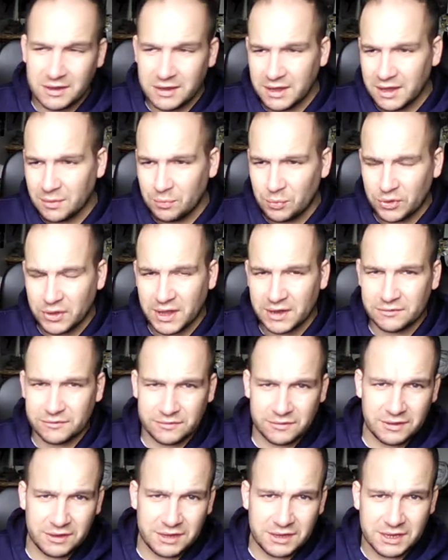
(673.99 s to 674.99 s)
yeah, but
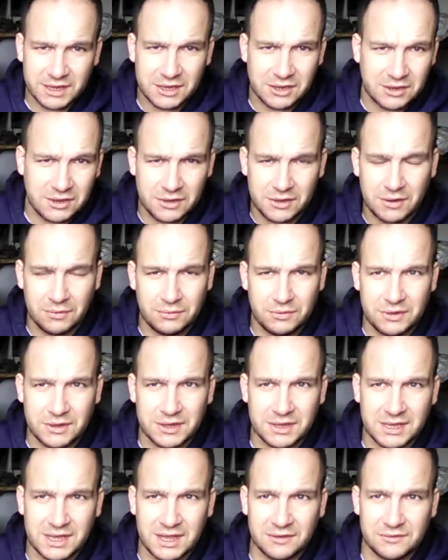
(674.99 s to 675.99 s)
that's, you know, you
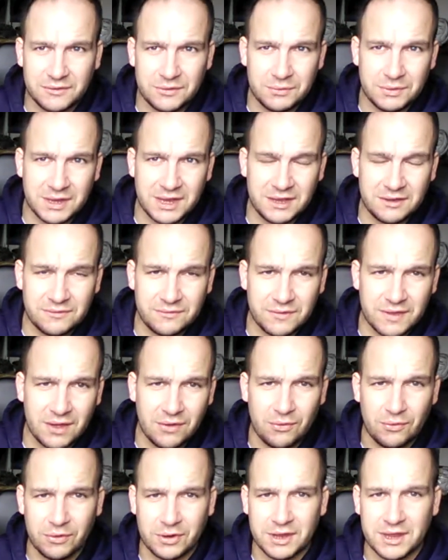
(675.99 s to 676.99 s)
could get 2 kits for that,
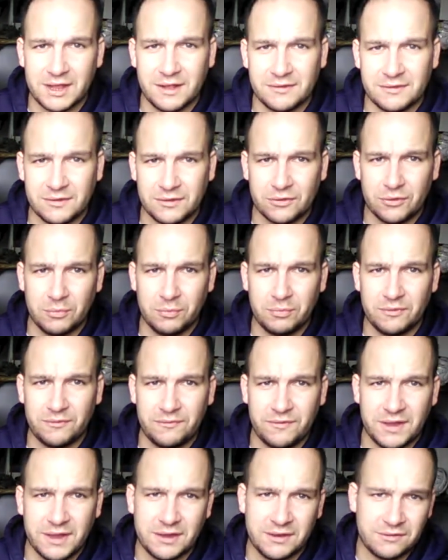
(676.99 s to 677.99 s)
or a kit and a couple of
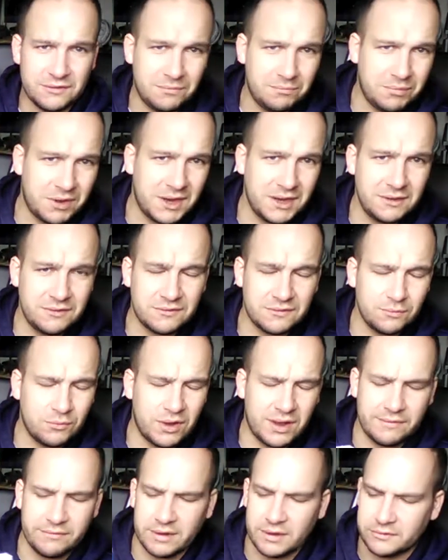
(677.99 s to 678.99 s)
figures and paints and
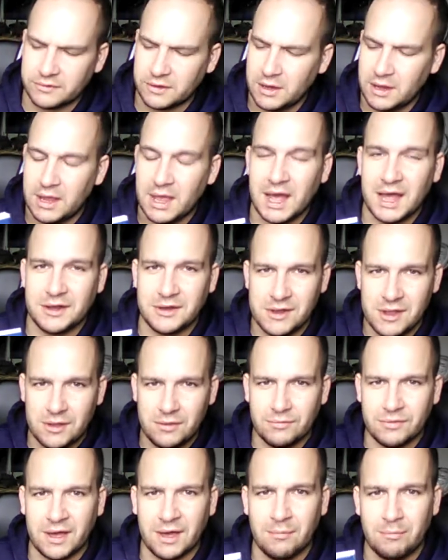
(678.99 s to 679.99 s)
whatever else. I
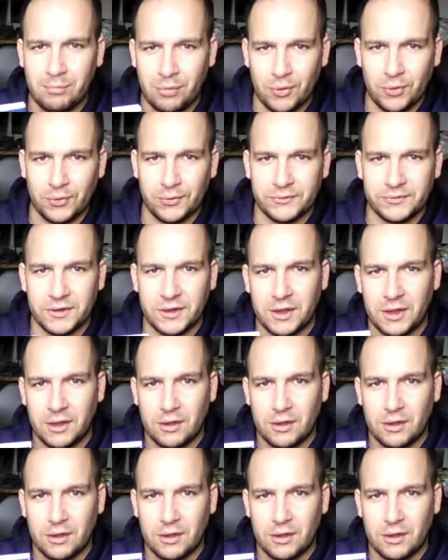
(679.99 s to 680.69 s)
know that, but